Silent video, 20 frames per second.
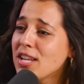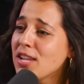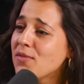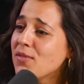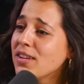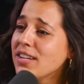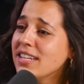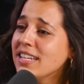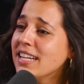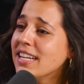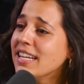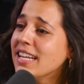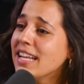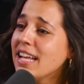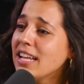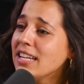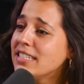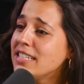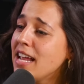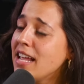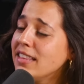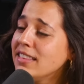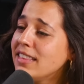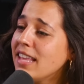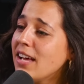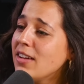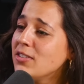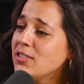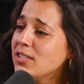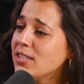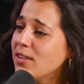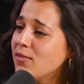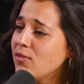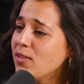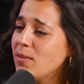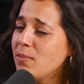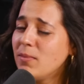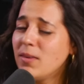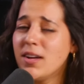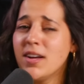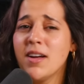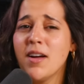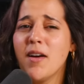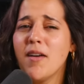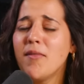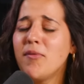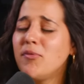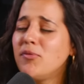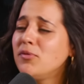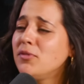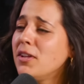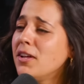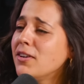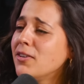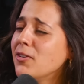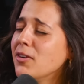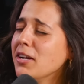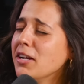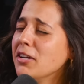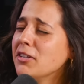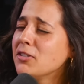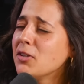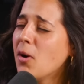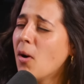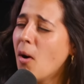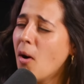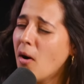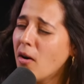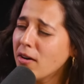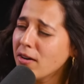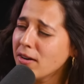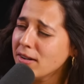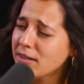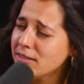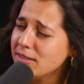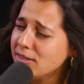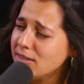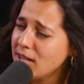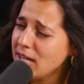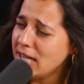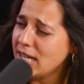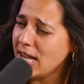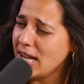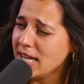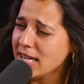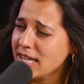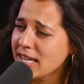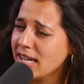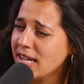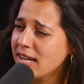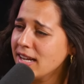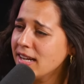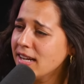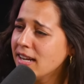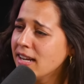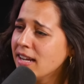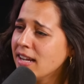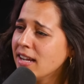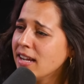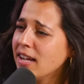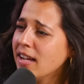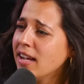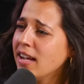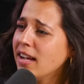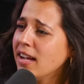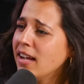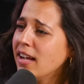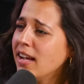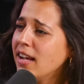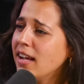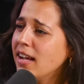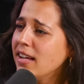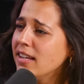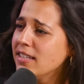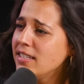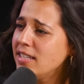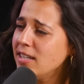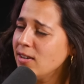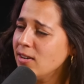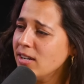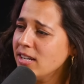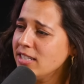even 10,000 of them fluttering as hard as they can. Sarah,